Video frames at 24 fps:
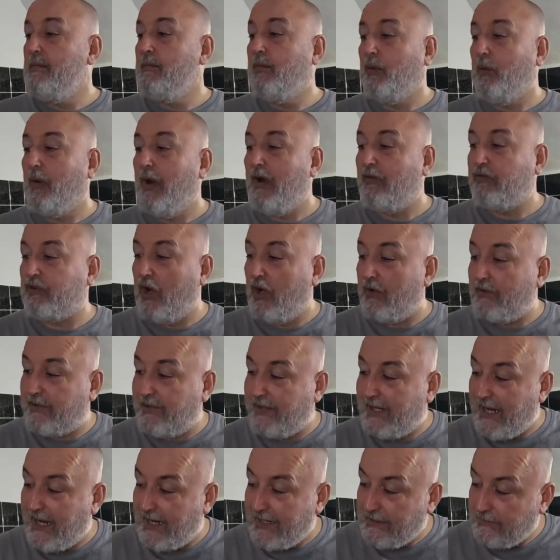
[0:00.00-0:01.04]
But what I've got
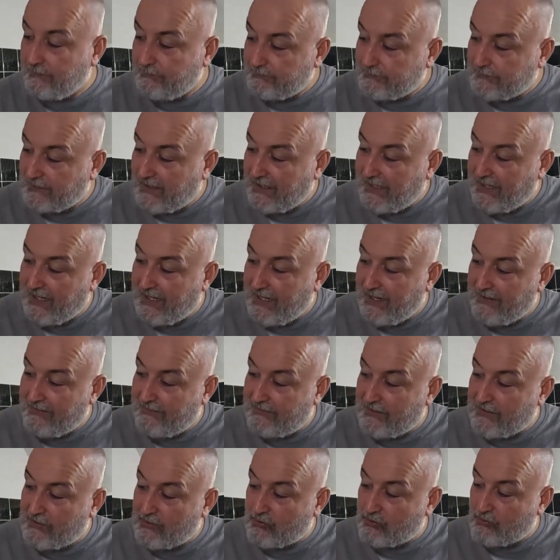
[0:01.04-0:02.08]
today
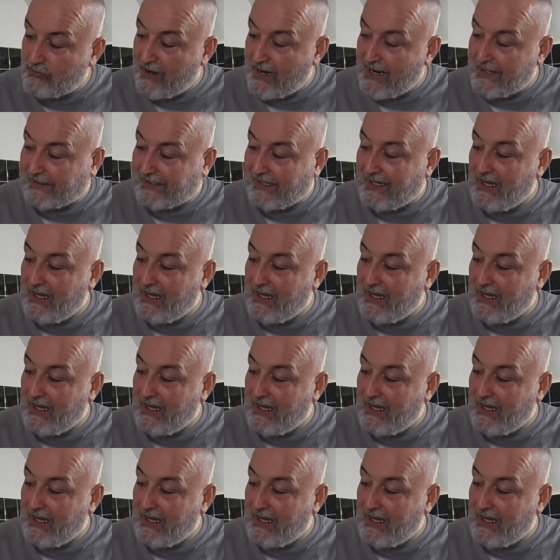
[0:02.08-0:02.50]
is Track